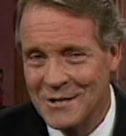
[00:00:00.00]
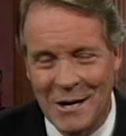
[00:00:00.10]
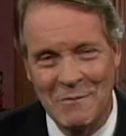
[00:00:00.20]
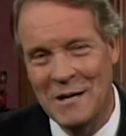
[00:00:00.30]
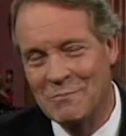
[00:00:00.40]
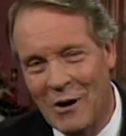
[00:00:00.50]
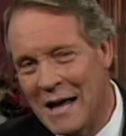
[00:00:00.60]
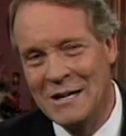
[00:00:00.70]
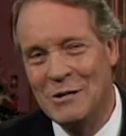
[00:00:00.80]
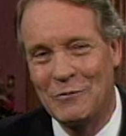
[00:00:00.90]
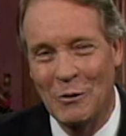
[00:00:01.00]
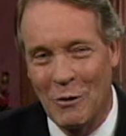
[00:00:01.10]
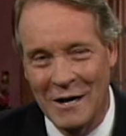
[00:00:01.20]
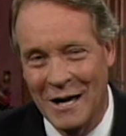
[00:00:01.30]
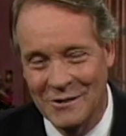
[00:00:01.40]
Something brand new for
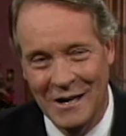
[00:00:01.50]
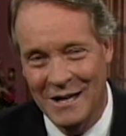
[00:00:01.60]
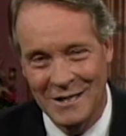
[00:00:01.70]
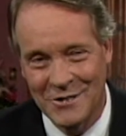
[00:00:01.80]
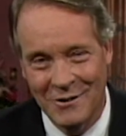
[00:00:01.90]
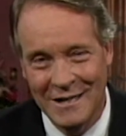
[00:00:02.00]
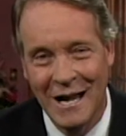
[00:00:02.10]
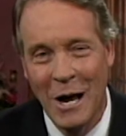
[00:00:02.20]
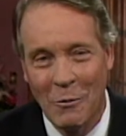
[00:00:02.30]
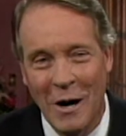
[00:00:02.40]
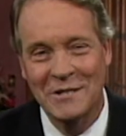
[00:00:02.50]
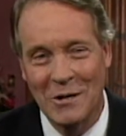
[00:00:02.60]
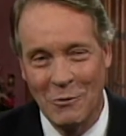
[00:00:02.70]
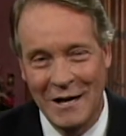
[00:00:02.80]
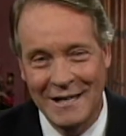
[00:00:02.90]
100 Huntley Street. Once
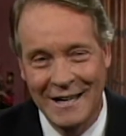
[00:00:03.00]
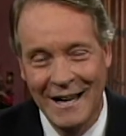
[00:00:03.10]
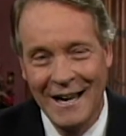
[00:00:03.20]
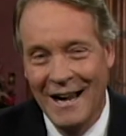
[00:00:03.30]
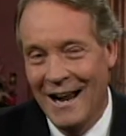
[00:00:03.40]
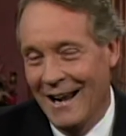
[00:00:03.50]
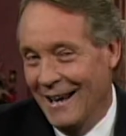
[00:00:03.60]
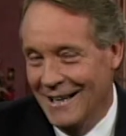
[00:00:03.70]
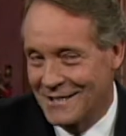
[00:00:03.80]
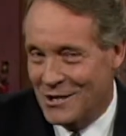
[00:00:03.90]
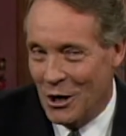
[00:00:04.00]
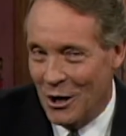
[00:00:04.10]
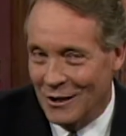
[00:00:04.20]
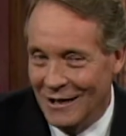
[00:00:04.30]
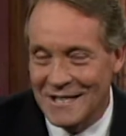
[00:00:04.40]
a week, it's
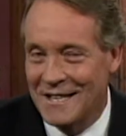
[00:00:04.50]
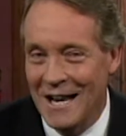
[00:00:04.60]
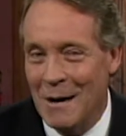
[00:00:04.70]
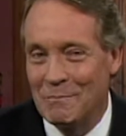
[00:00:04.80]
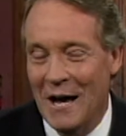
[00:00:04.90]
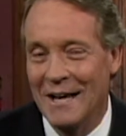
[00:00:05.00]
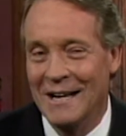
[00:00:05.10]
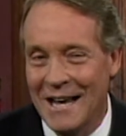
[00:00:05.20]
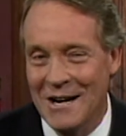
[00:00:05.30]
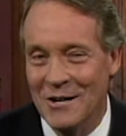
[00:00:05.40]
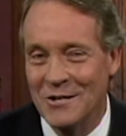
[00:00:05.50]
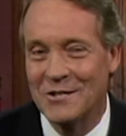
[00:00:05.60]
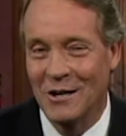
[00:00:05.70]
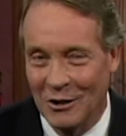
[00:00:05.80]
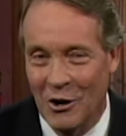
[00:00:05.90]
called Listen Up, and
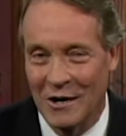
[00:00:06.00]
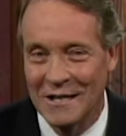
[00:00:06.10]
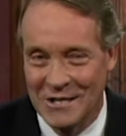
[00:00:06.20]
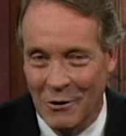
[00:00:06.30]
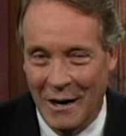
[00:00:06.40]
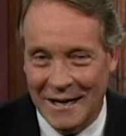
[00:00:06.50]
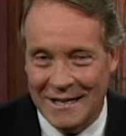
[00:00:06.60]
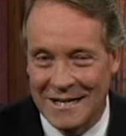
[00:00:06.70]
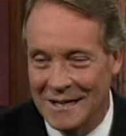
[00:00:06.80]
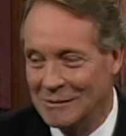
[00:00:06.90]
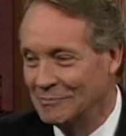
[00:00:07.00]
here's Lorna Dueck.